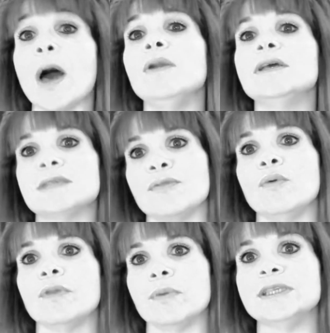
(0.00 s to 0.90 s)
but only because I
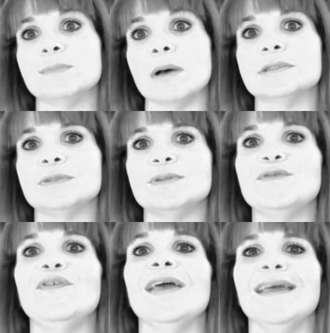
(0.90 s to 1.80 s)
thought the quizmaster was
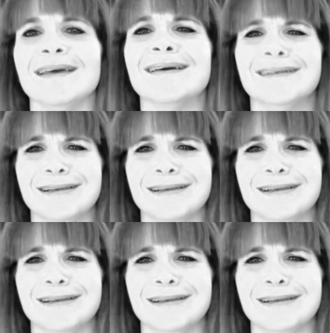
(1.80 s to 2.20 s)
fit.